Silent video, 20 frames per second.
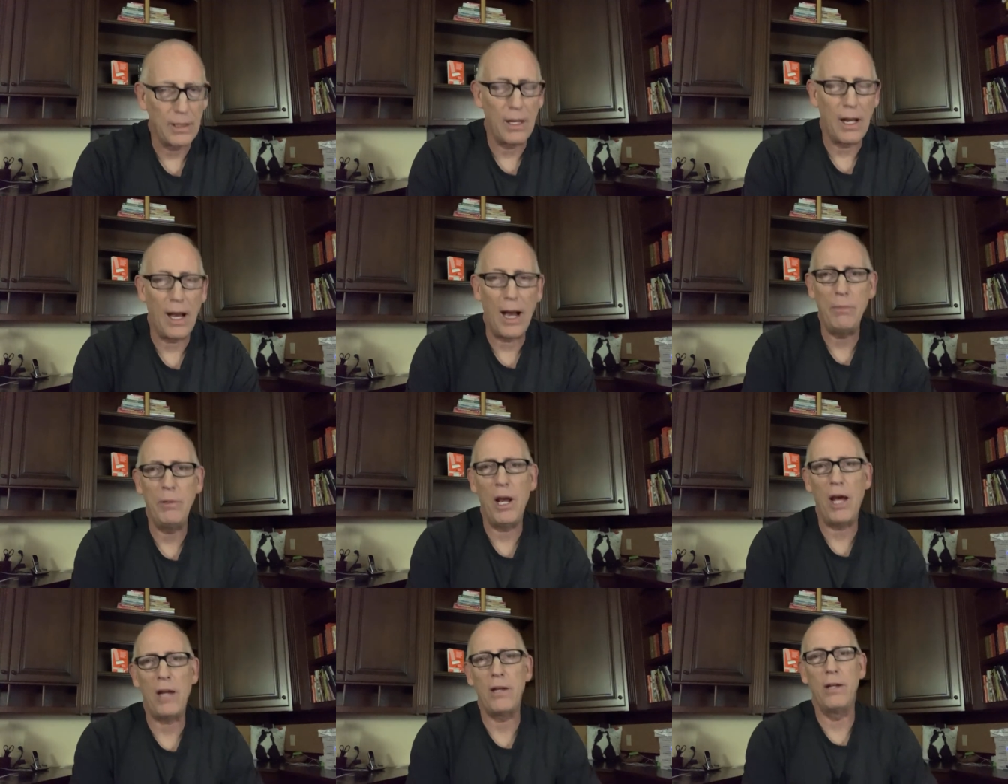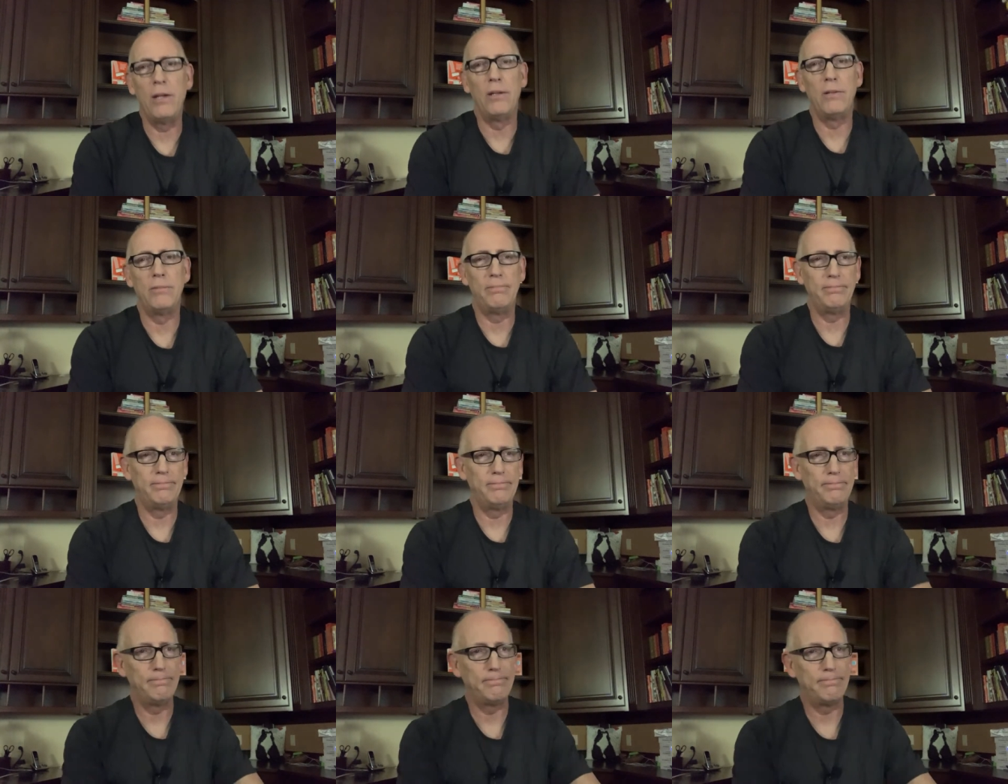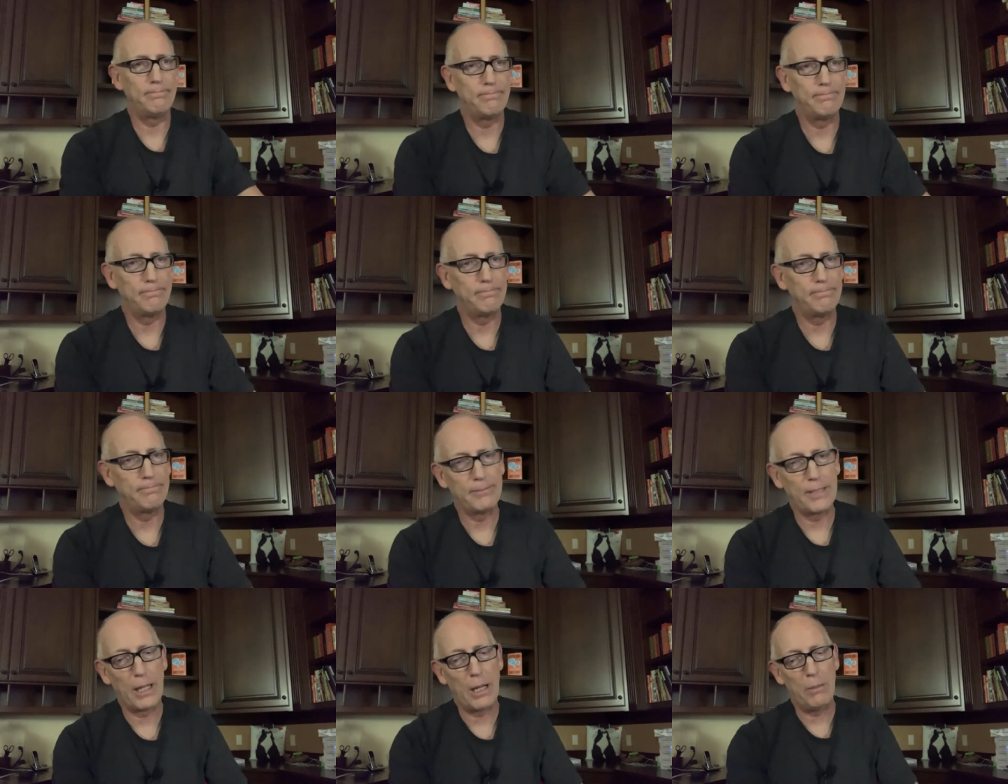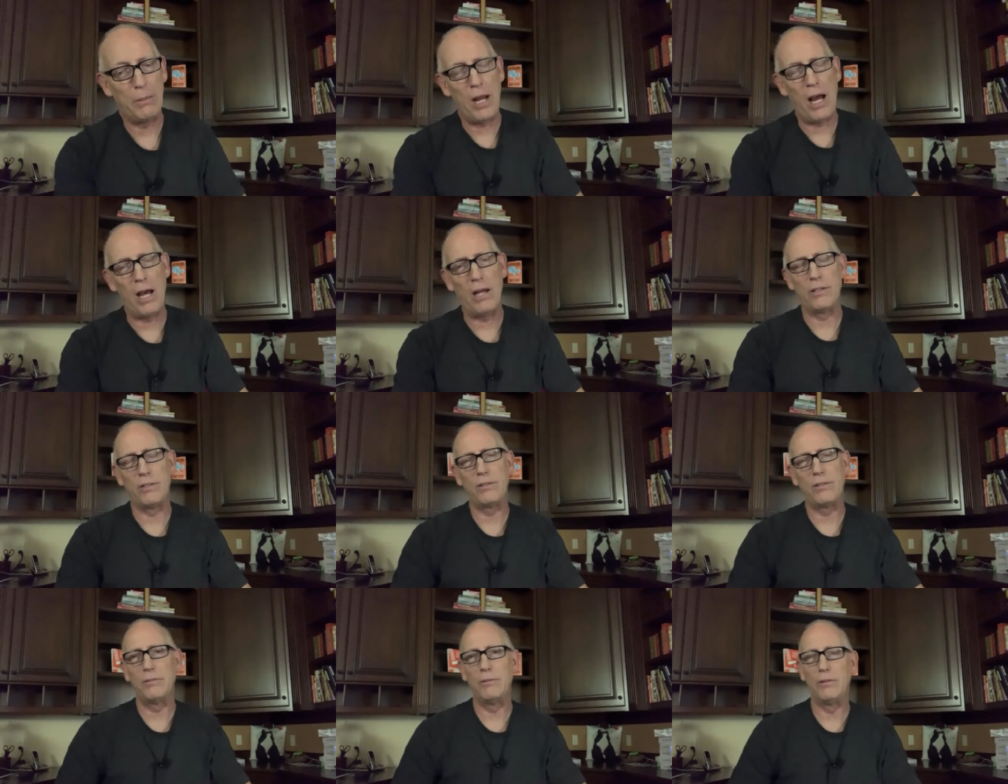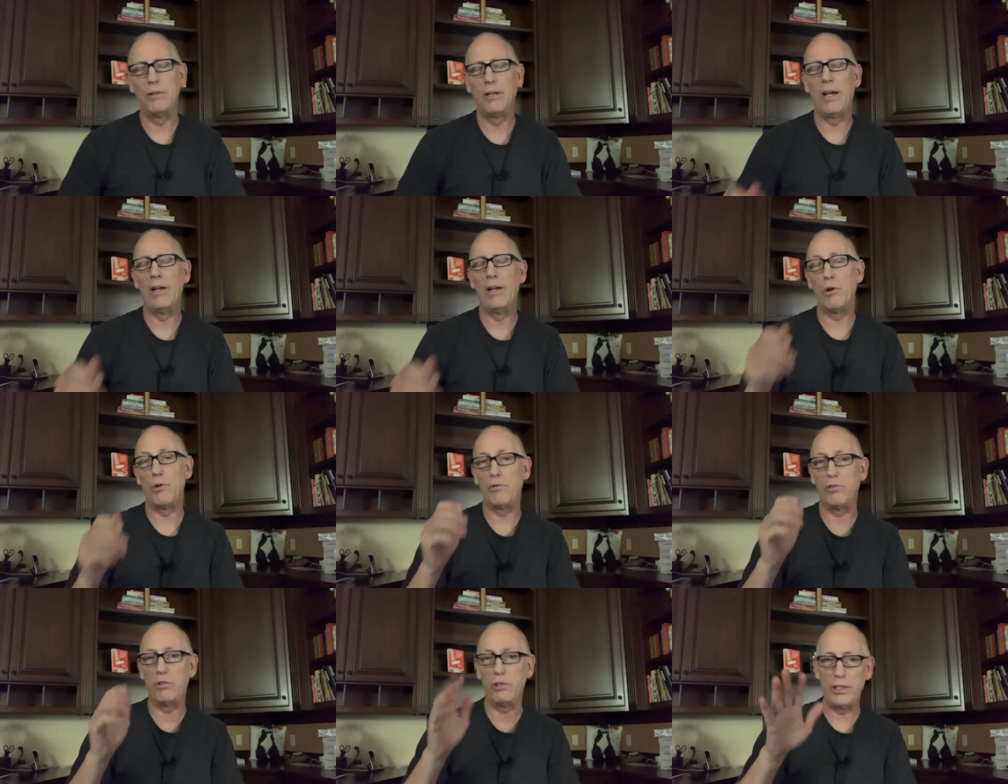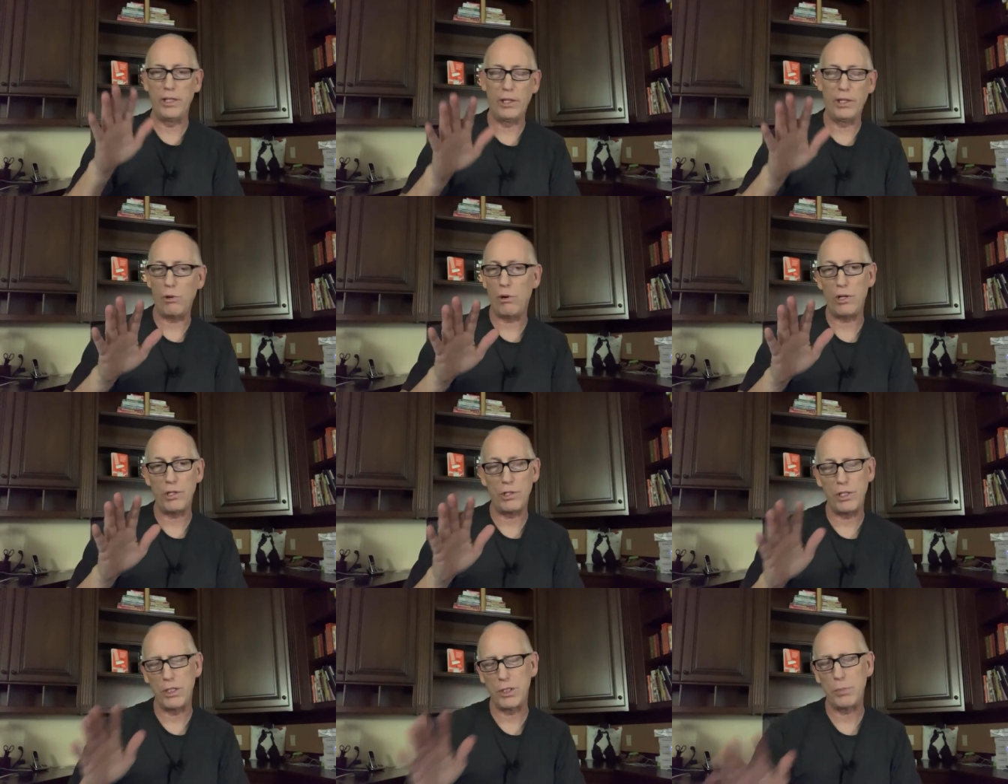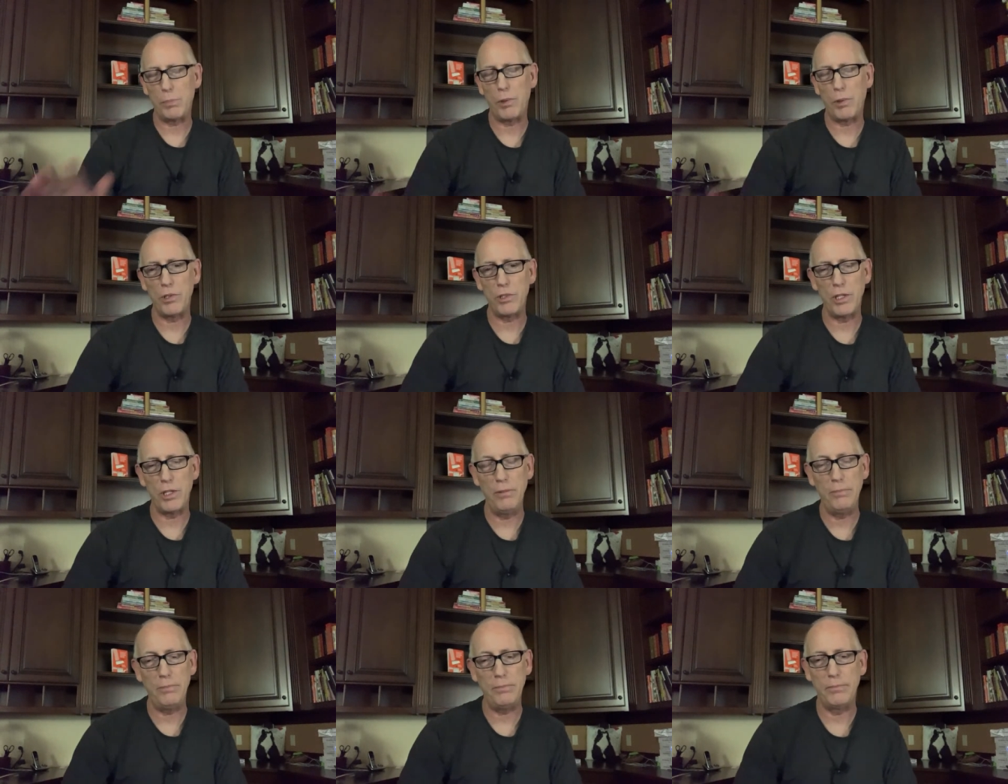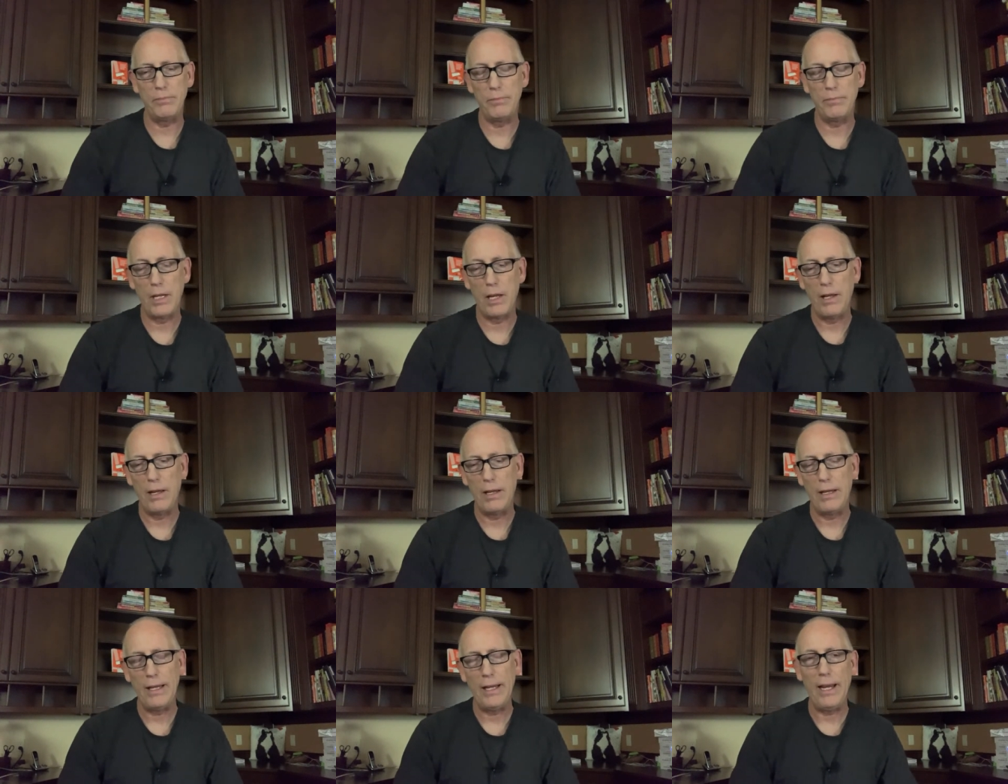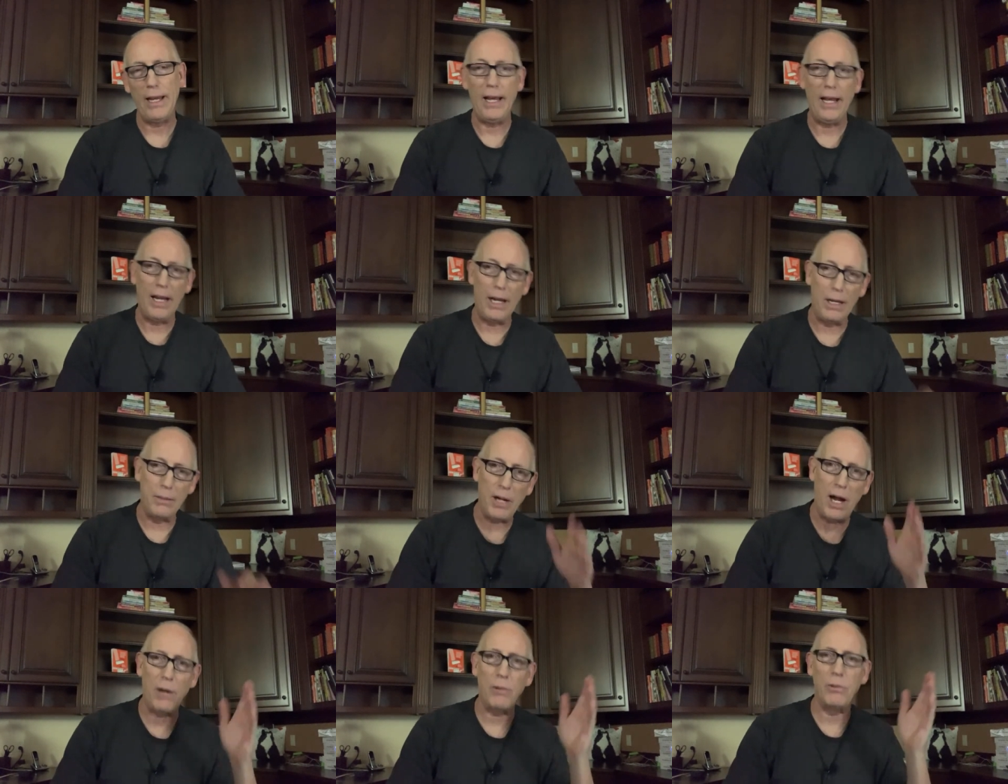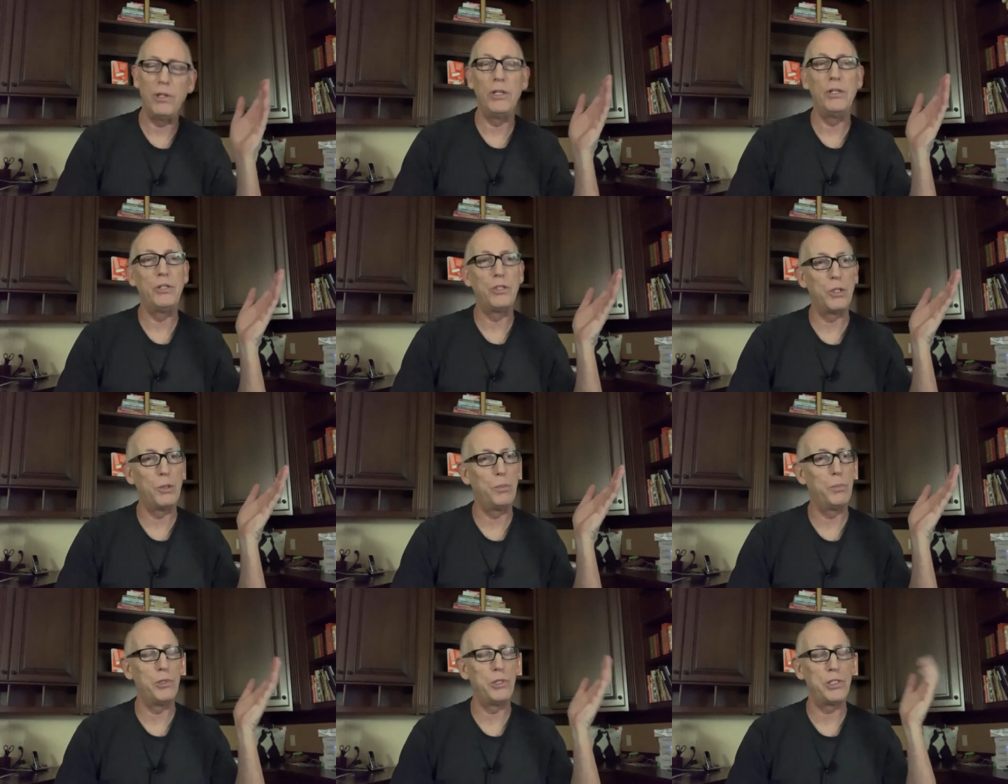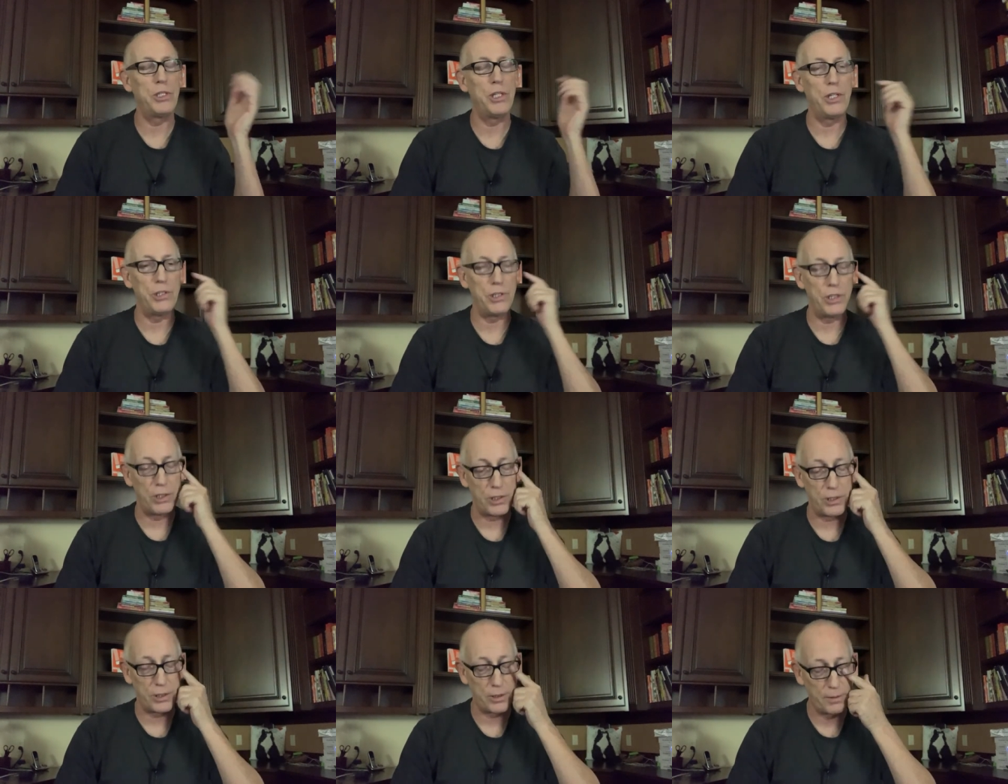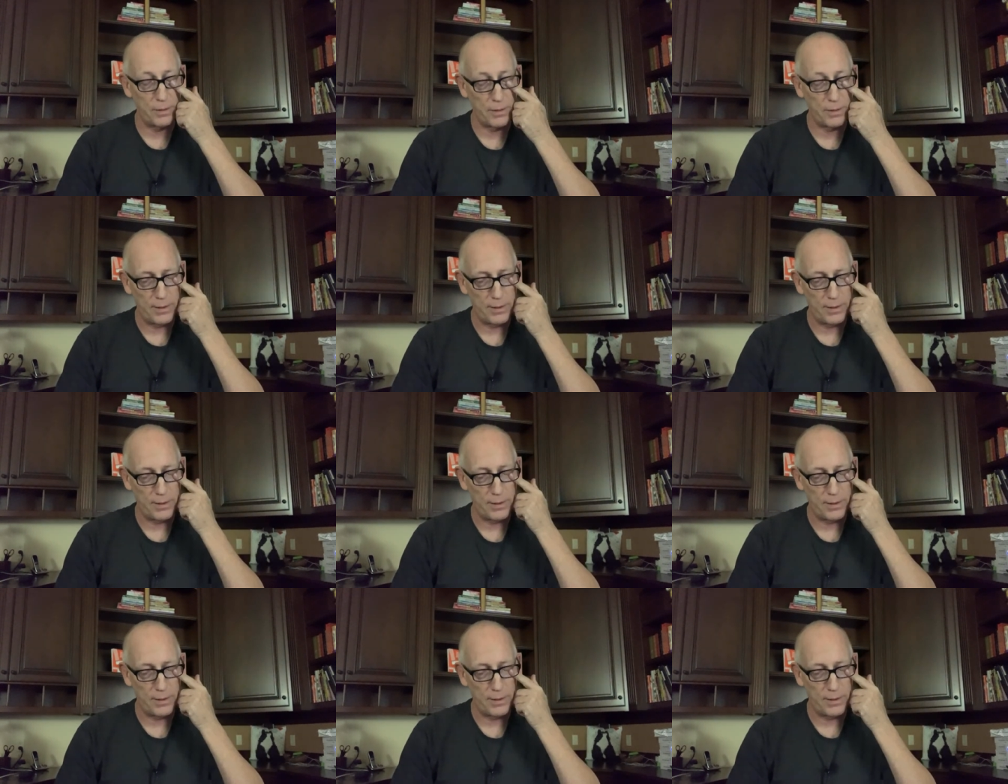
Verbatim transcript: I'm not an, I'm not an overly cautious person and I'm not really superstitious.